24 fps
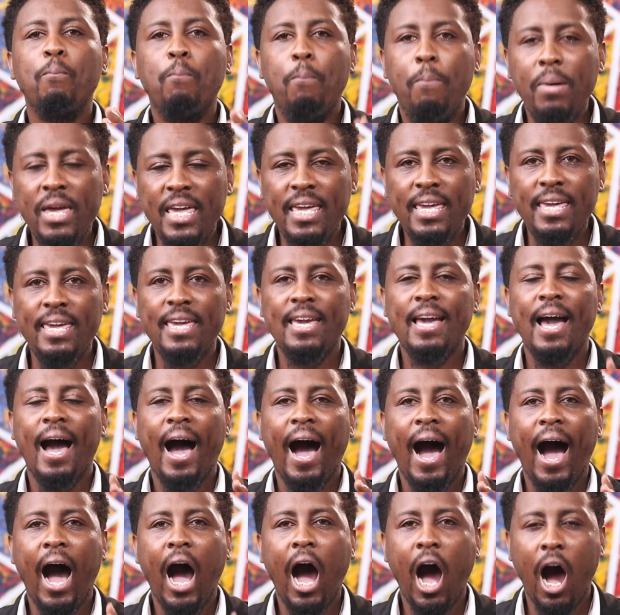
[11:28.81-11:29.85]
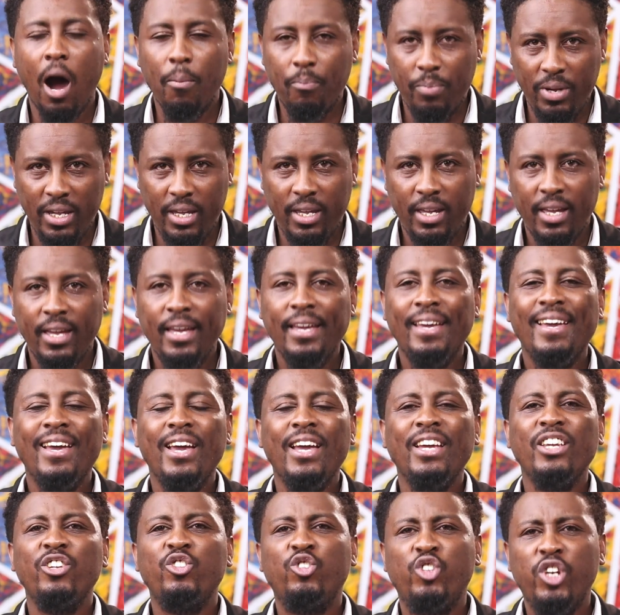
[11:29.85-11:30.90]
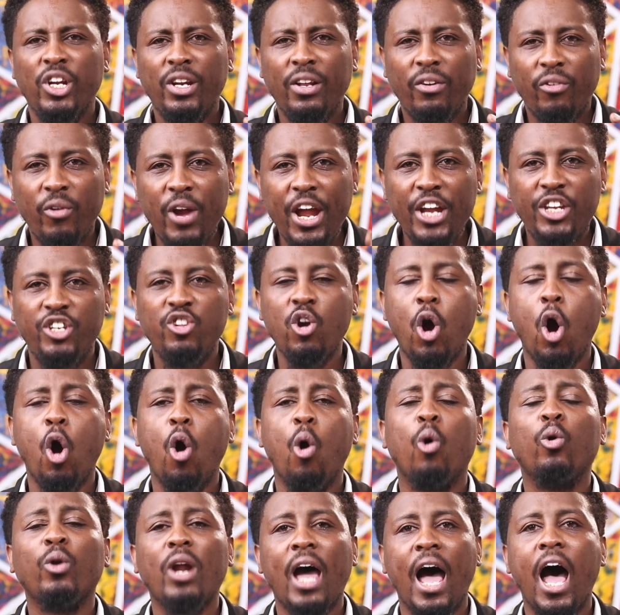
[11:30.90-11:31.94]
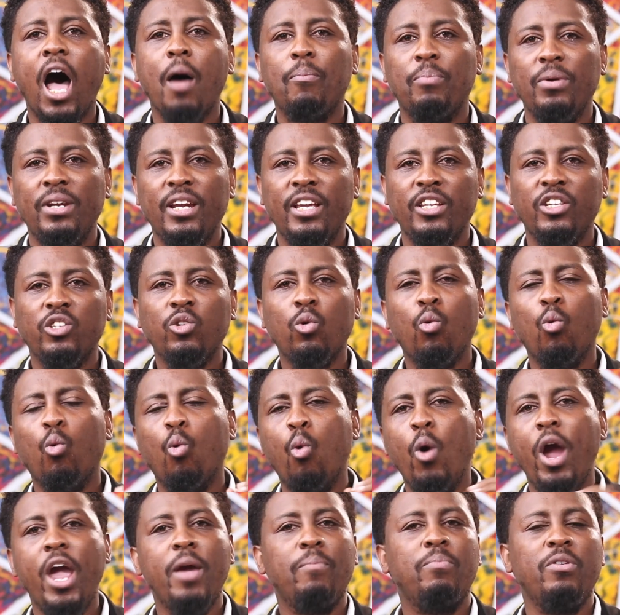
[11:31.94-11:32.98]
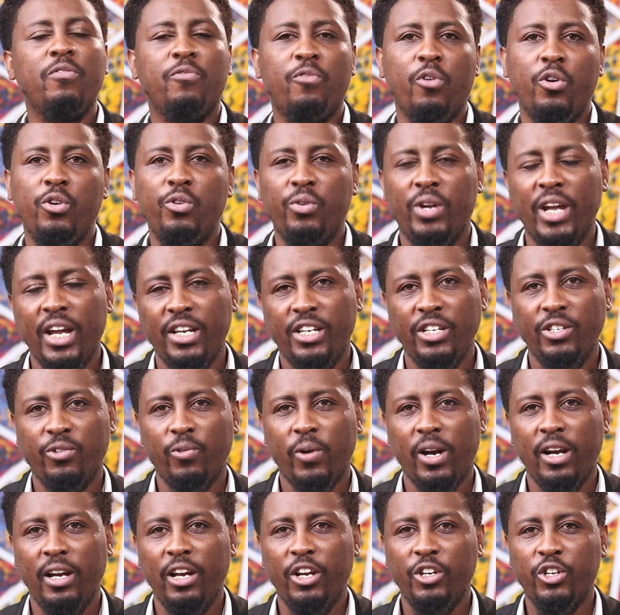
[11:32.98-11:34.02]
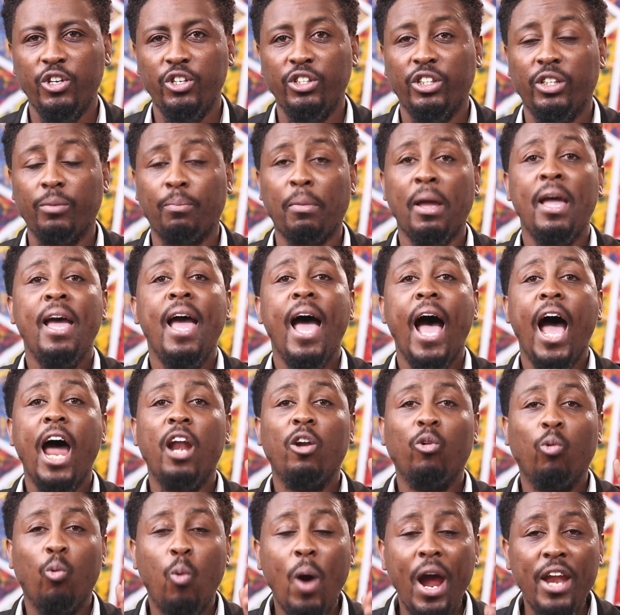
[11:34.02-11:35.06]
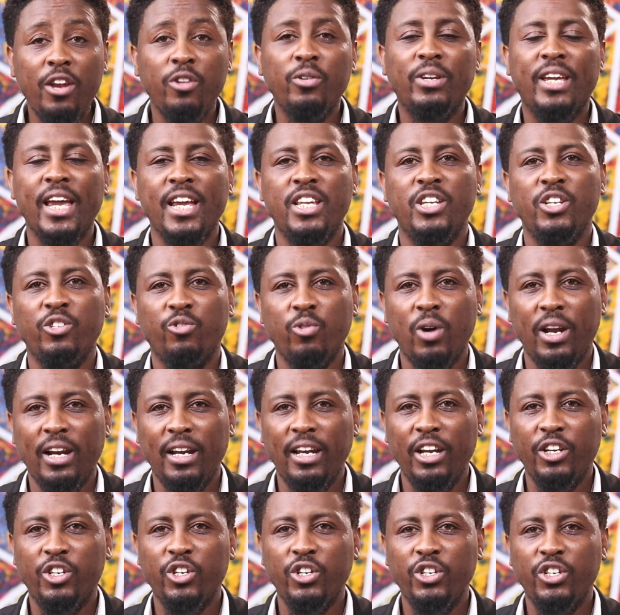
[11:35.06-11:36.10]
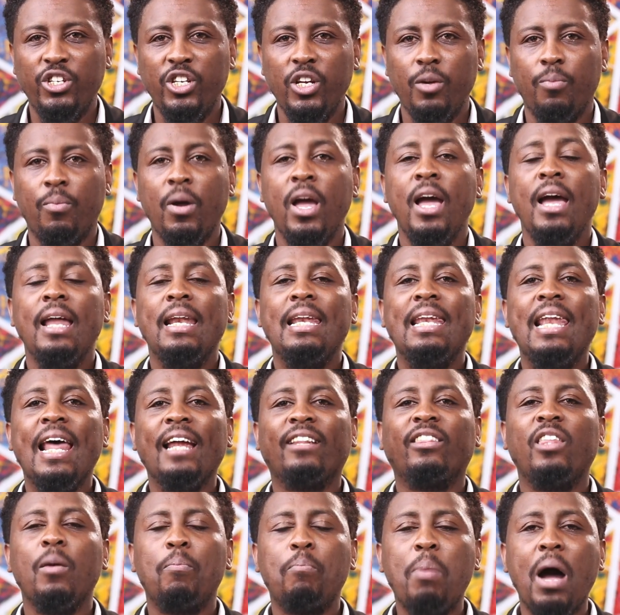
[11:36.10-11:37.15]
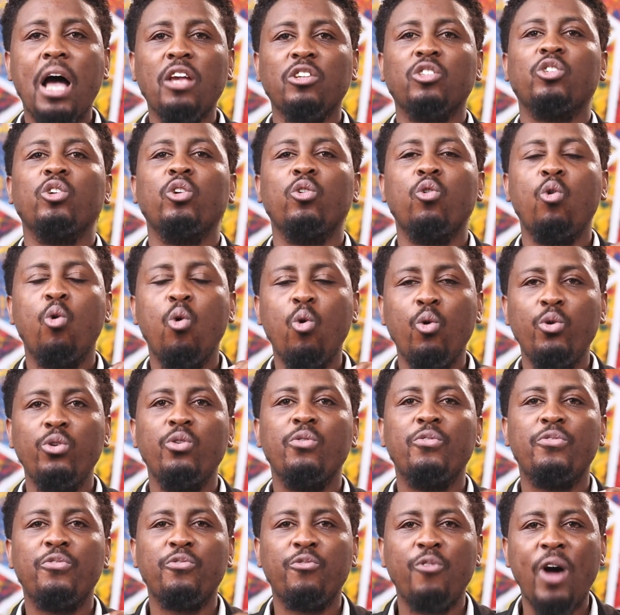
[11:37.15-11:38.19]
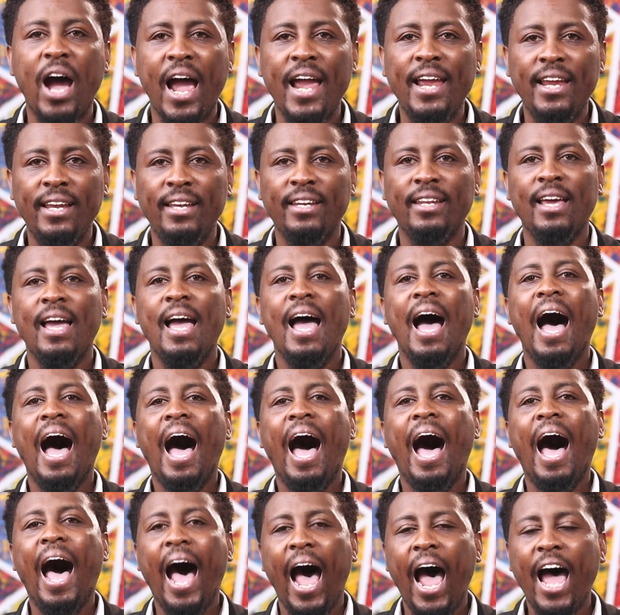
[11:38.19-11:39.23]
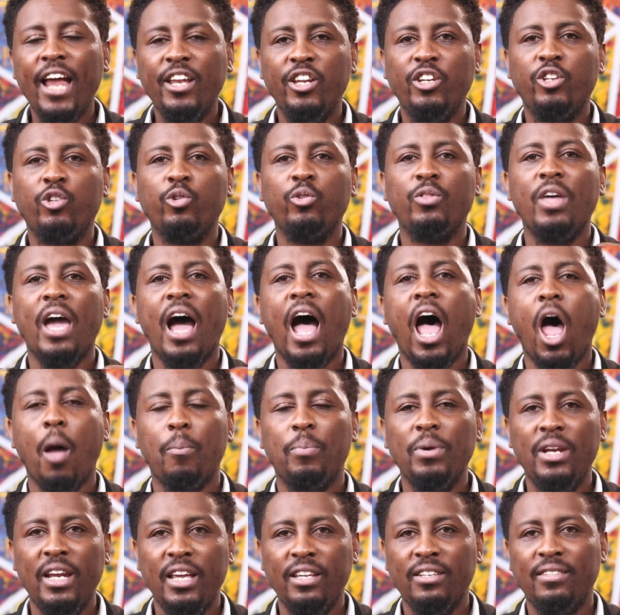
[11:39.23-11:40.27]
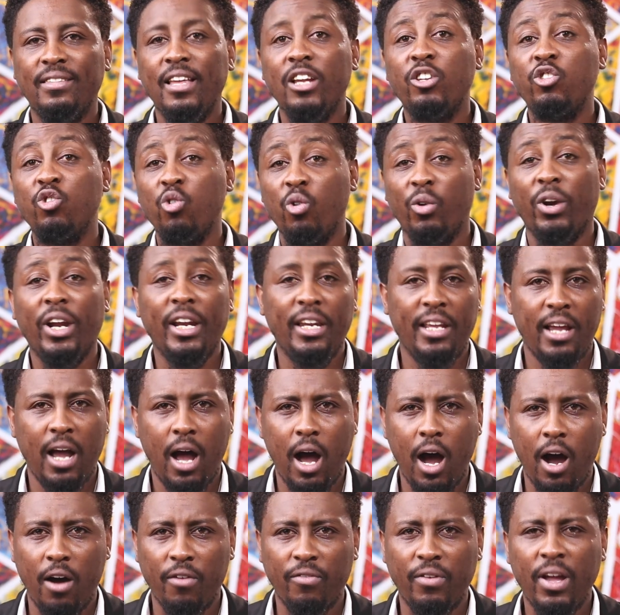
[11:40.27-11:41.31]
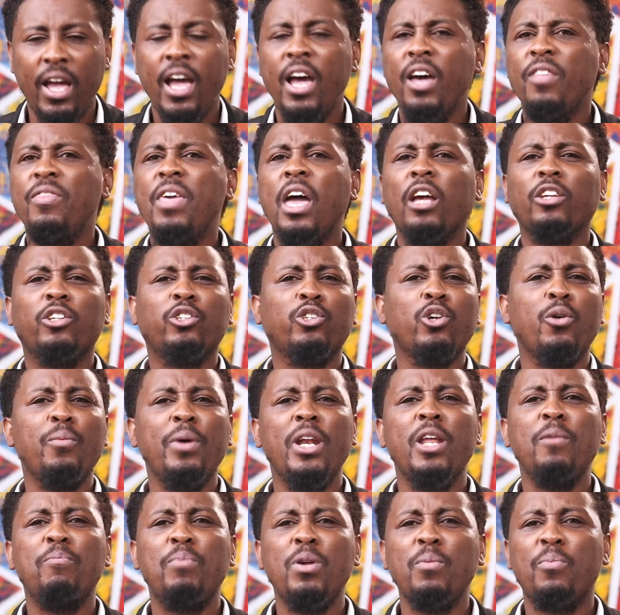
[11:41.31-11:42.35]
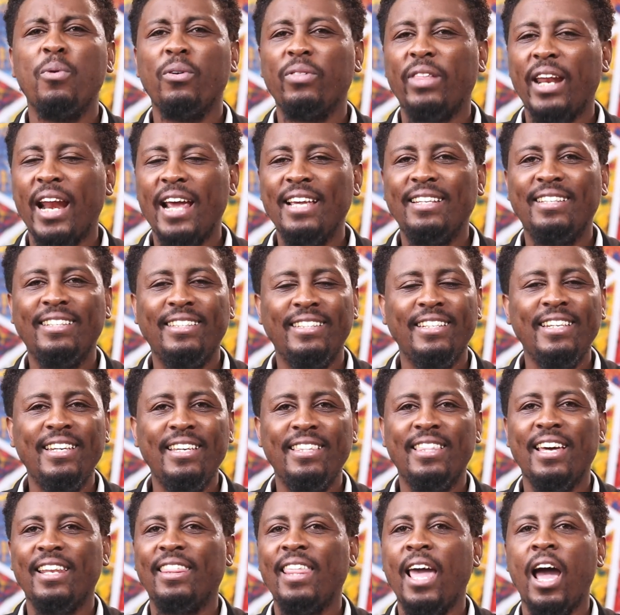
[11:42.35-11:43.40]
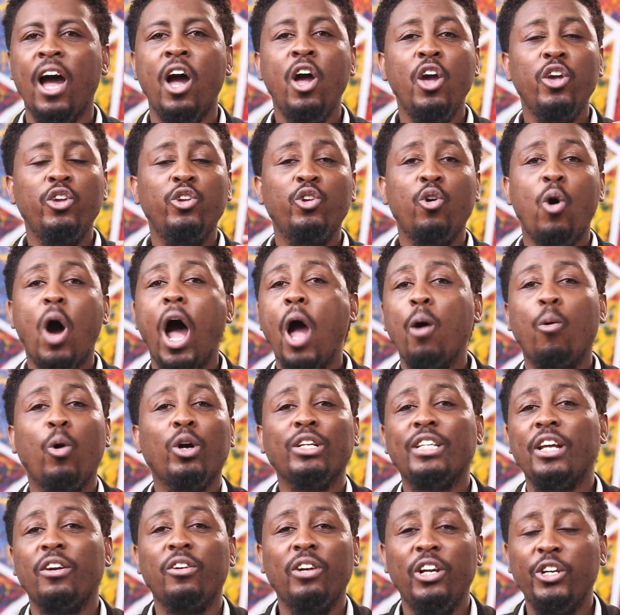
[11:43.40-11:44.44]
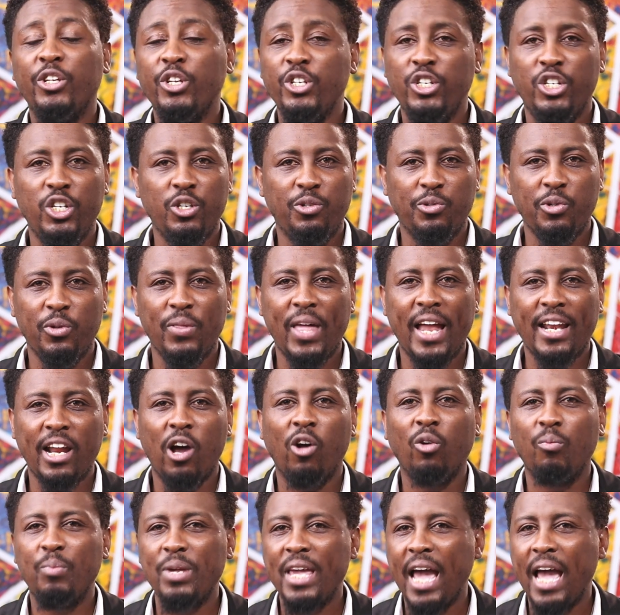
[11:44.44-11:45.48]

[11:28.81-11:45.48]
Be happy. Generate your own happiness way before you get into a relationship. And when you get into a relationship, let the person who you find add to the happiness that you already have. There are so many people that I see that they are, I want a relationship so that I'll be